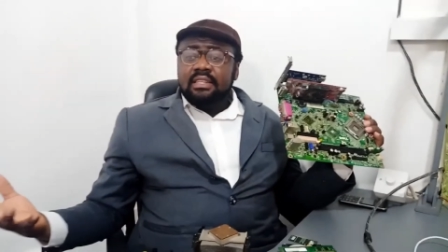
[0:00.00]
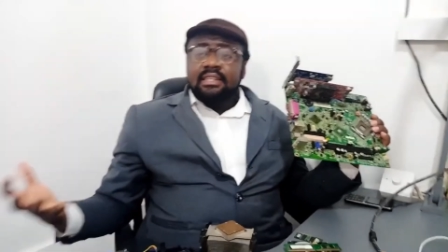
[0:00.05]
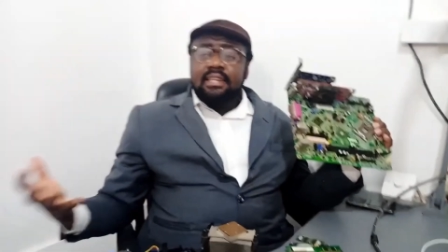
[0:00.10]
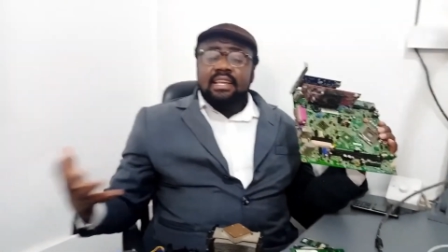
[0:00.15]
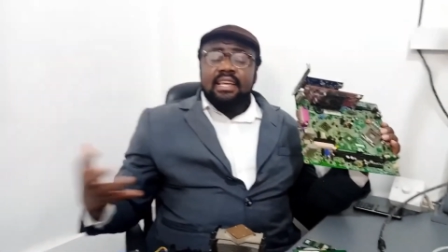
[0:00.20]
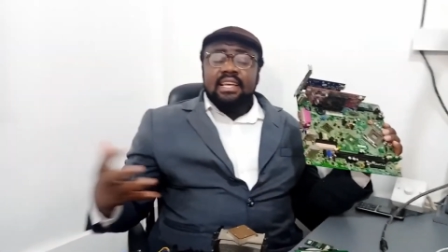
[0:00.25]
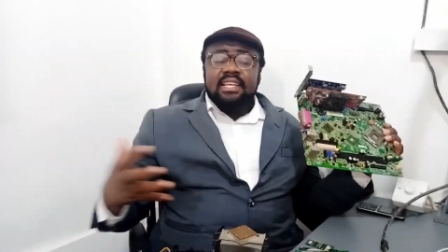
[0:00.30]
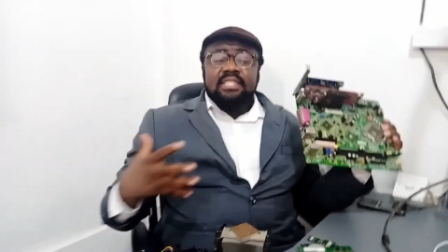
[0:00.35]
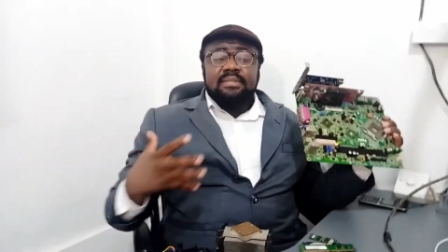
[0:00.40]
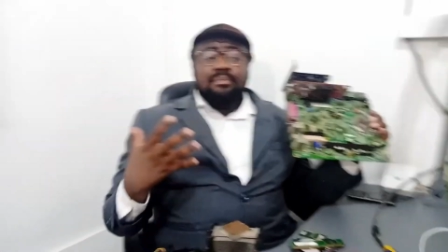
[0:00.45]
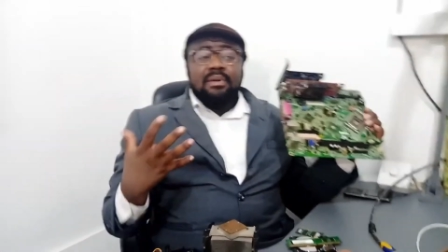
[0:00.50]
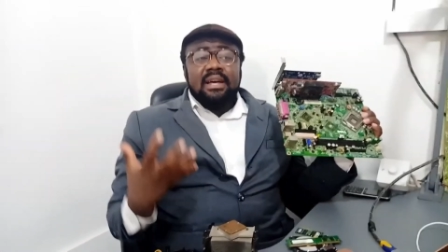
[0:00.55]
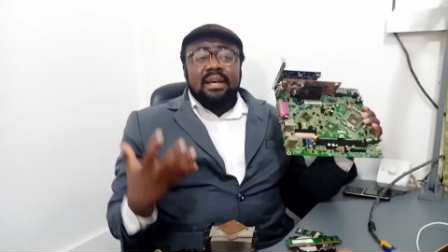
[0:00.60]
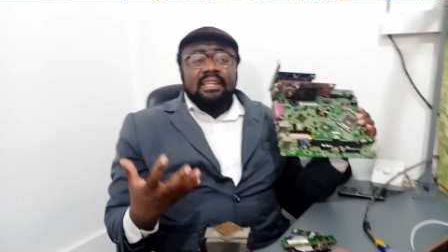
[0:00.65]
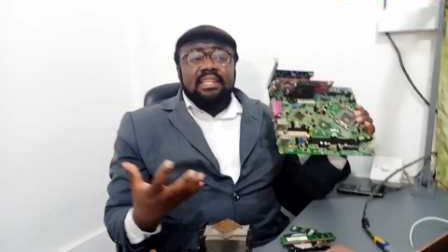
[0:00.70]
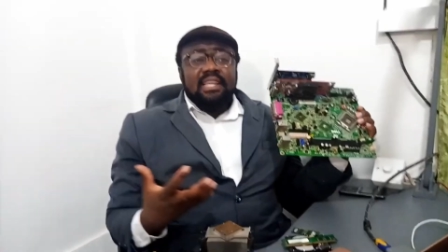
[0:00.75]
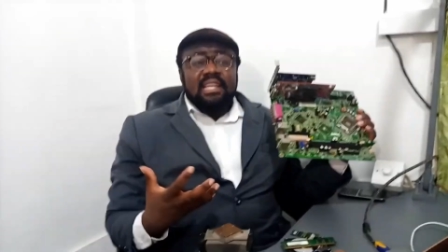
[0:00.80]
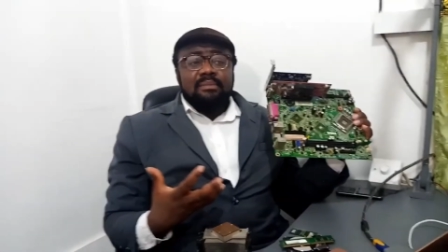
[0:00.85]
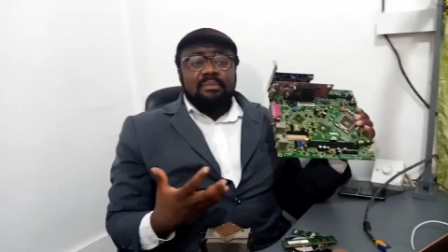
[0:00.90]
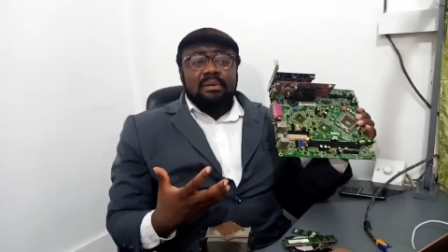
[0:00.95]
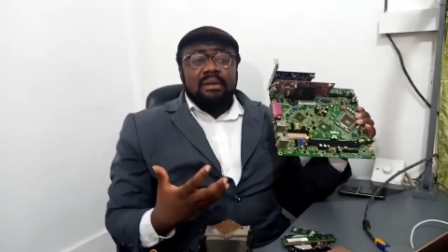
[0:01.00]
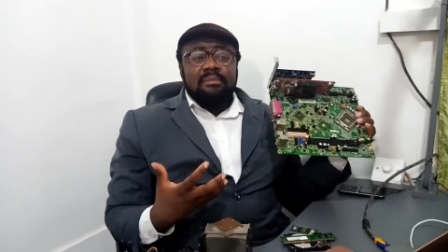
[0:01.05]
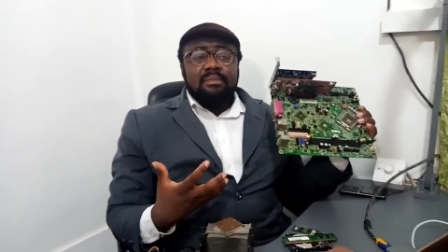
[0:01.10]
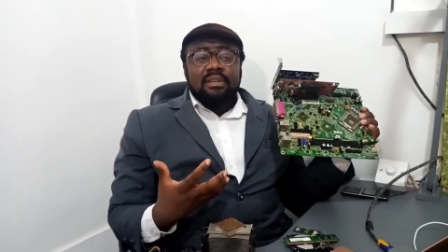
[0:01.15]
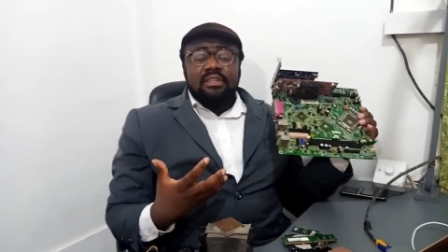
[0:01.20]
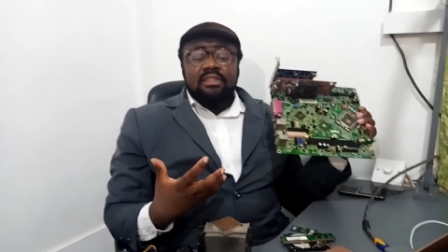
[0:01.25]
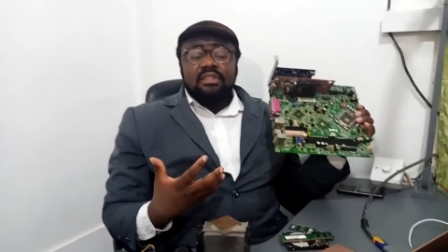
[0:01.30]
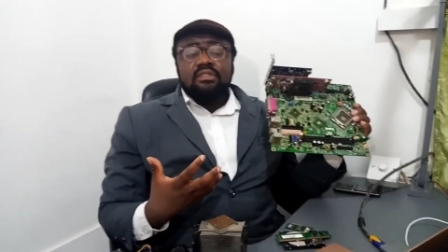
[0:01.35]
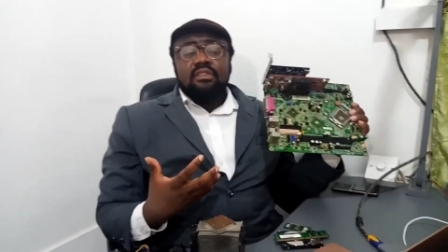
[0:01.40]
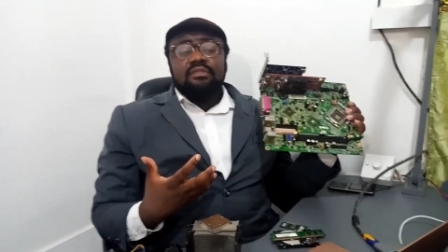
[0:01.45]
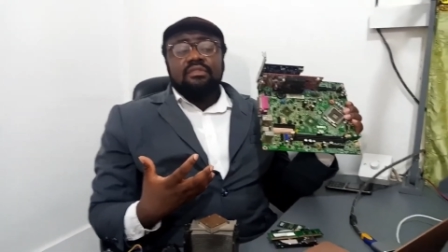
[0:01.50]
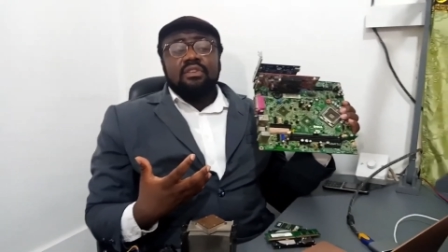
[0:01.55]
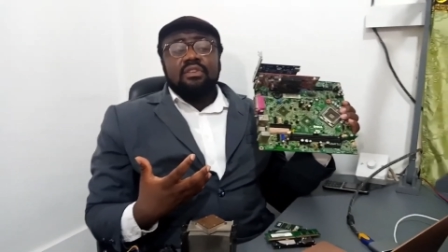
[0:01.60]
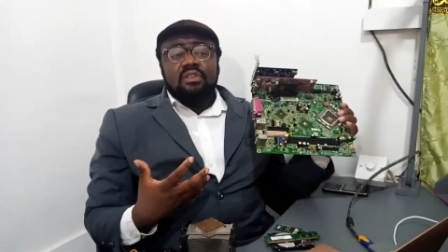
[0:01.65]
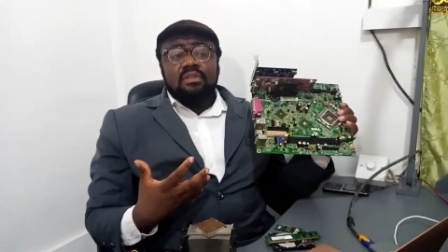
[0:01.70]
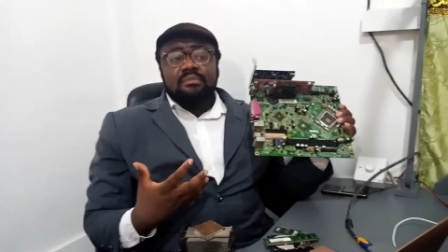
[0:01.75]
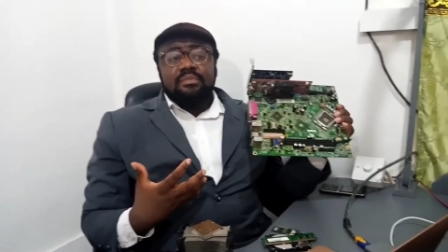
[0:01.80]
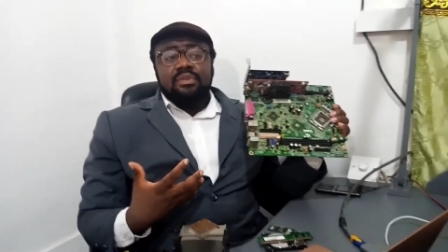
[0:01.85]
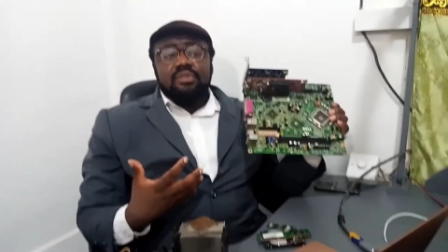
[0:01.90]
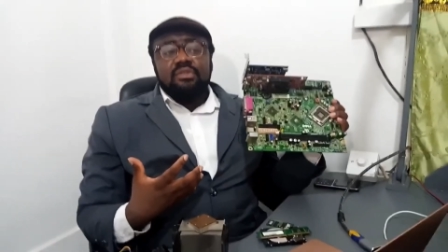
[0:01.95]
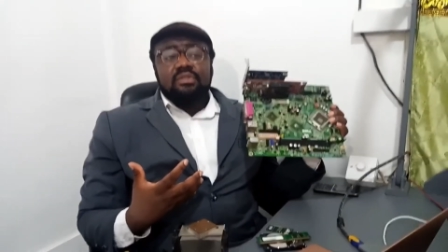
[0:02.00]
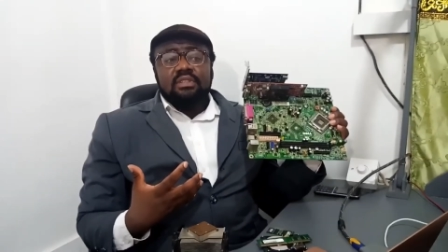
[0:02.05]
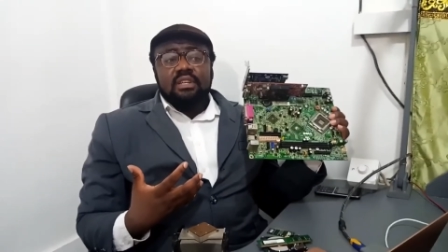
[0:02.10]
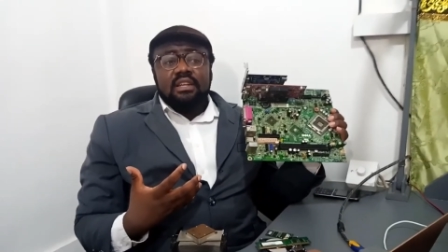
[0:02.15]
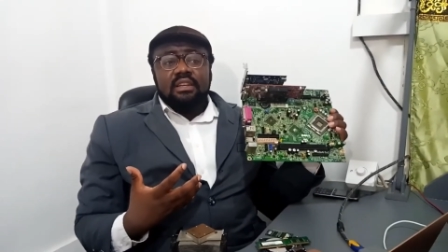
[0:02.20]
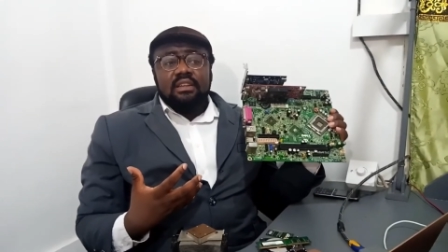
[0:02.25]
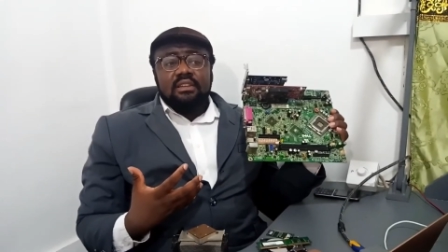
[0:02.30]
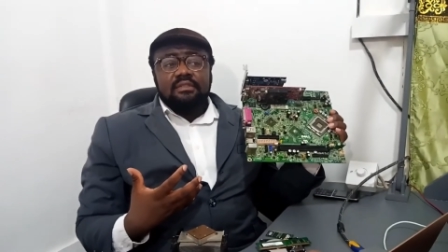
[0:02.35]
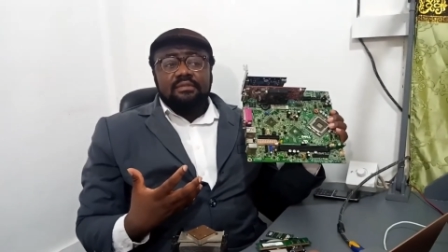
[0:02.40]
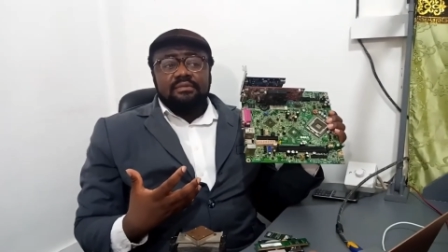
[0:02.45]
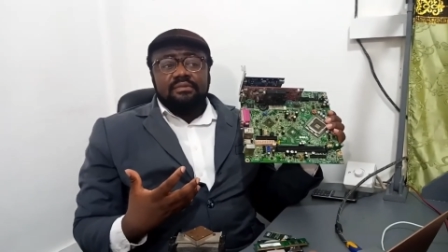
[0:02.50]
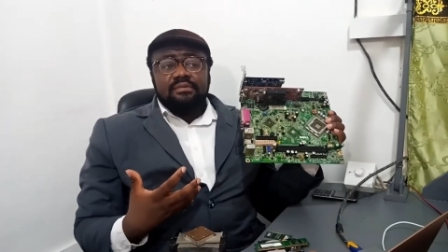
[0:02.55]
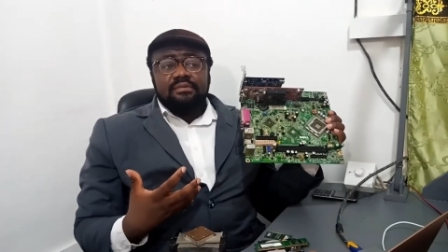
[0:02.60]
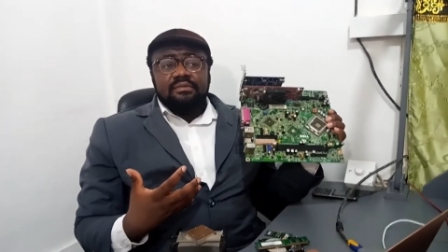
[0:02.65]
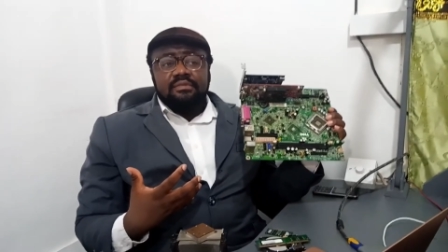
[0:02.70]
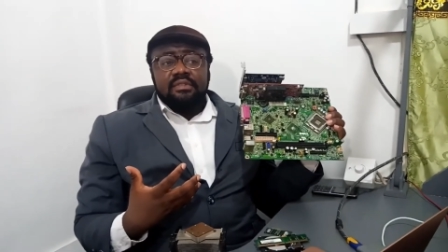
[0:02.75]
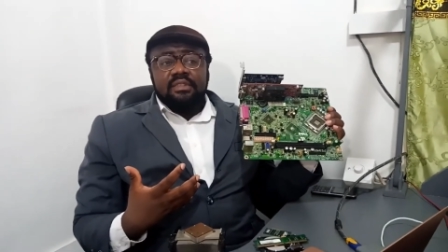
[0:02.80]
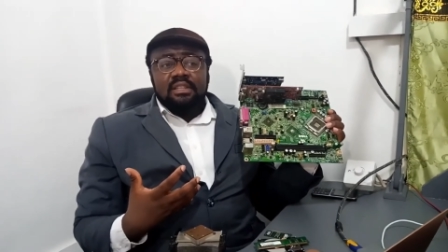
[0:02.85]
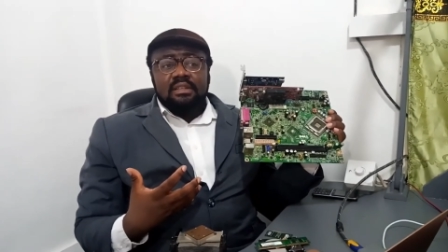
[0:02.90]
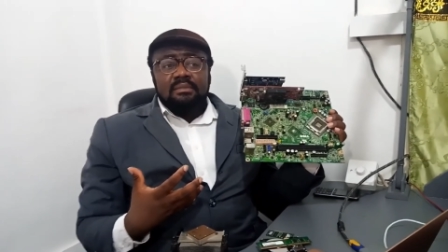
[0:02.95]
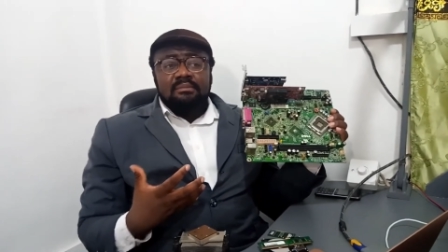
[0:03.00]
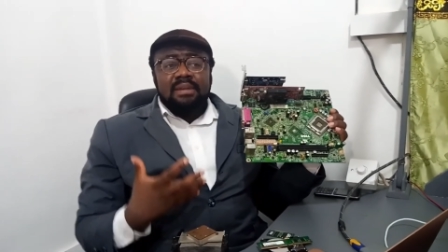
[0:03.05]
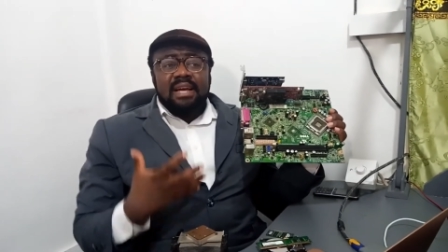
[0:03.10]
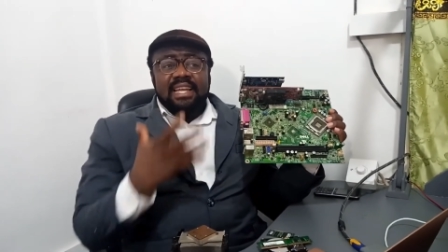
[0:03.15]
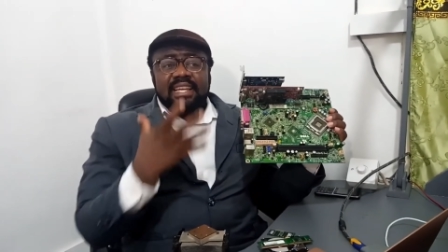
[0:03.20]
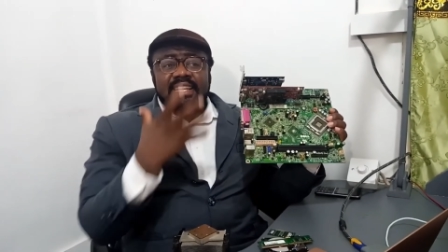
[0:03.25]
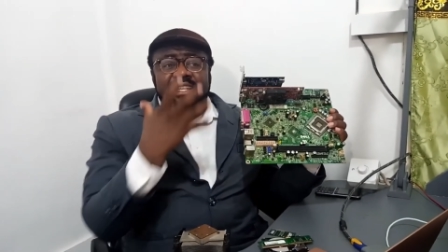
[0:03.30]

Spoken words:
They expand the capabilities of your computer by